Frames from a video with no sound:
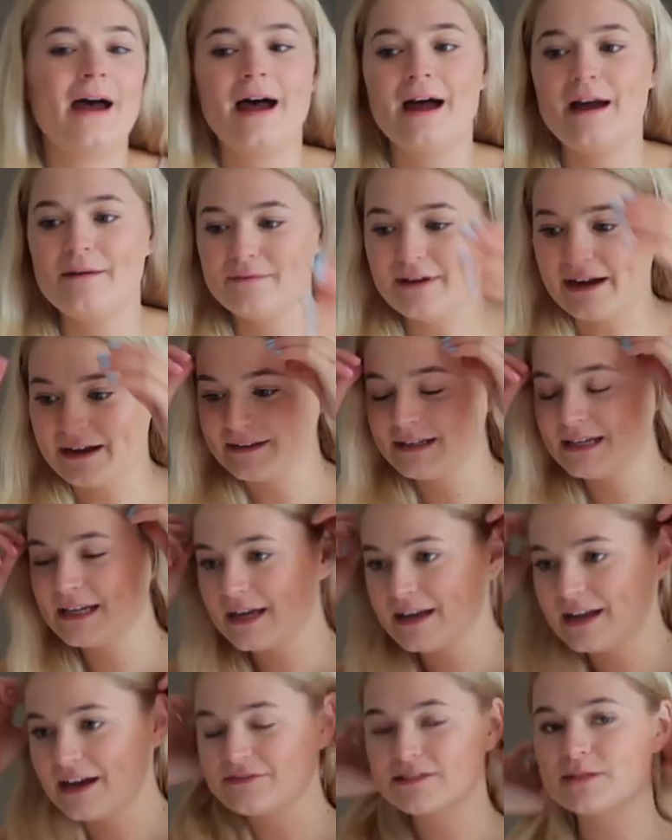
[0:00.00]
Um, right, I'm going to
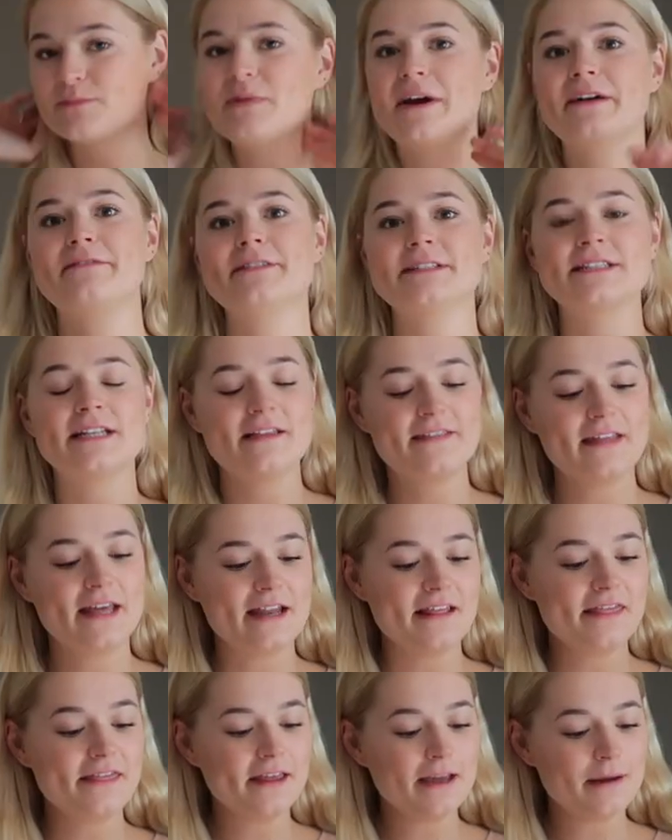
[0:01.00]
go and have some breakfast, and then
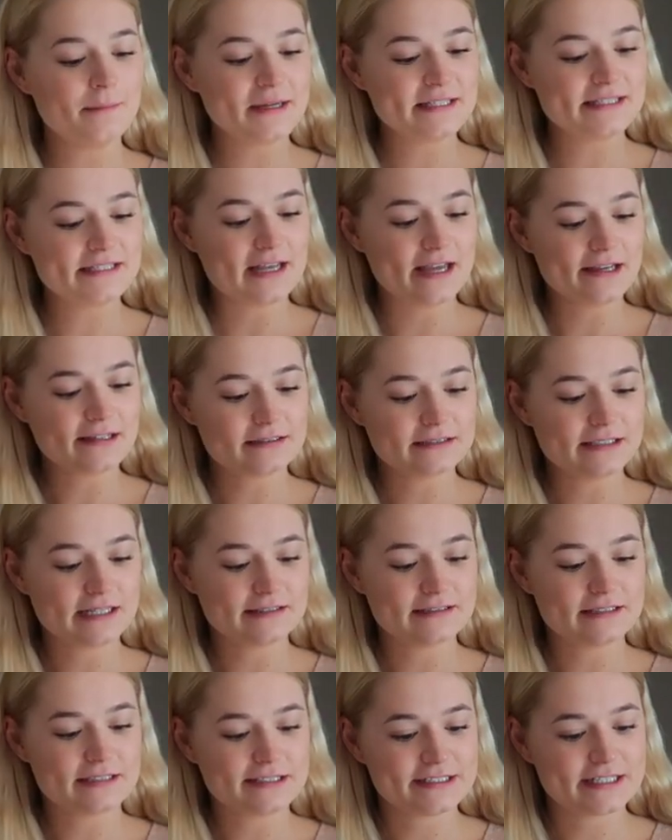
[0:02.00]
I think I might cycle
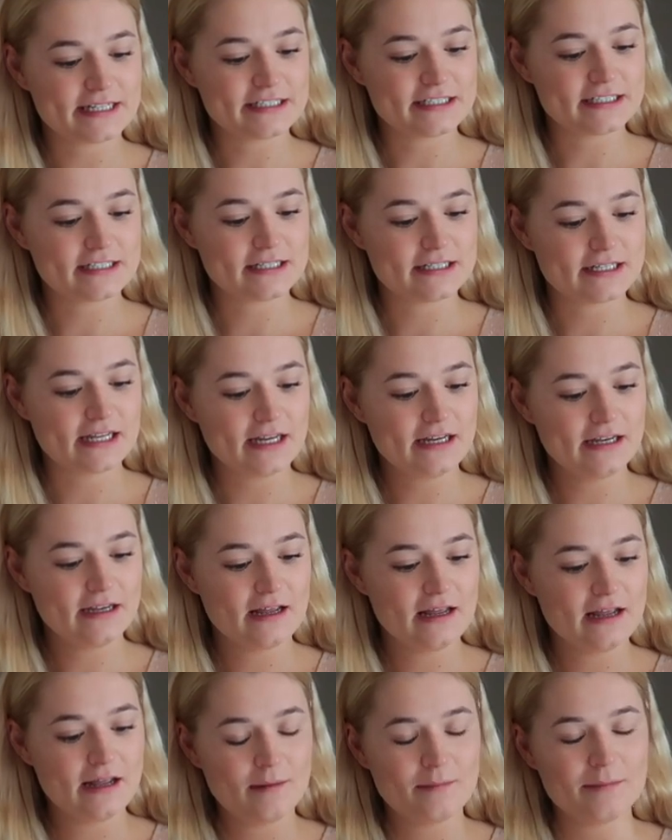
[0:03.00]
down to the station today.
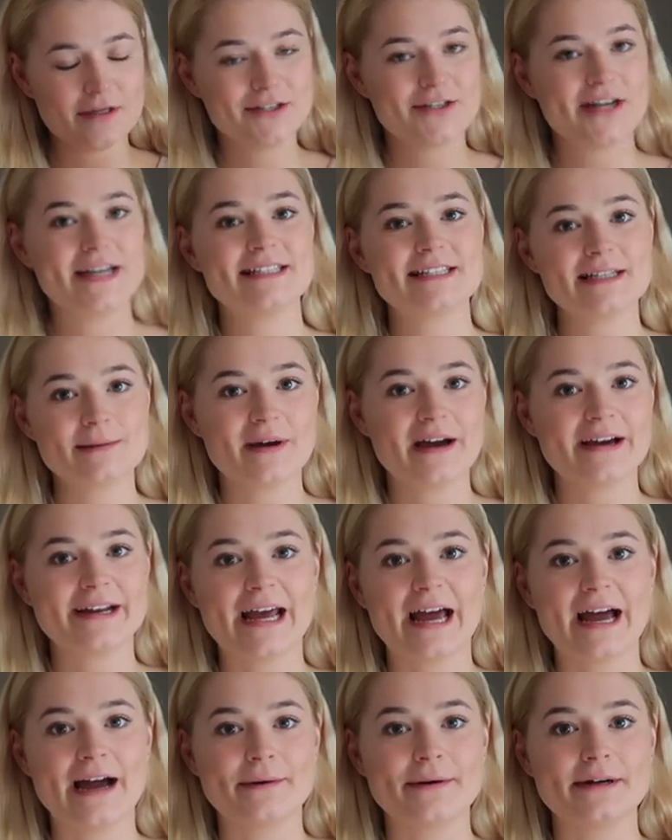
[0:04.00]
My train's in about an
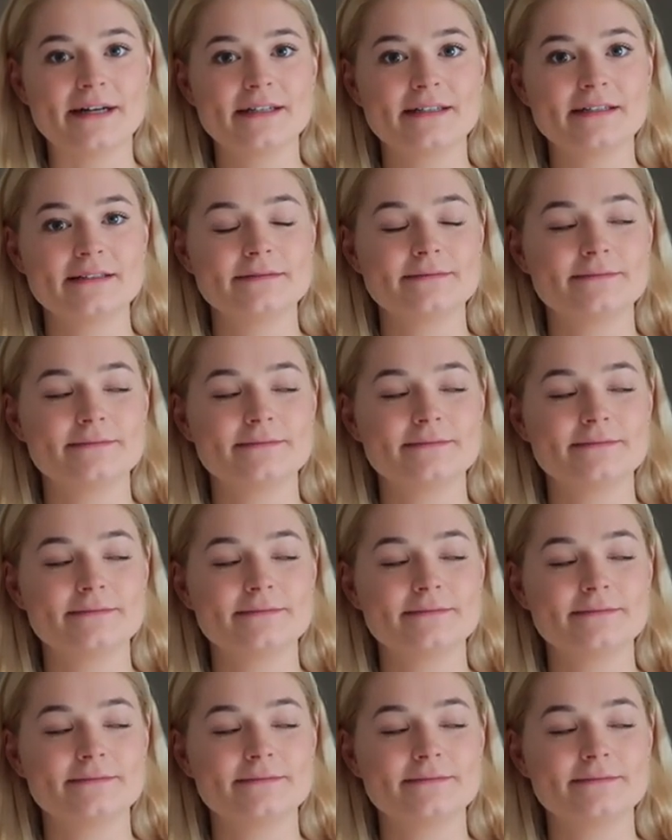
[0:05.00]
hour.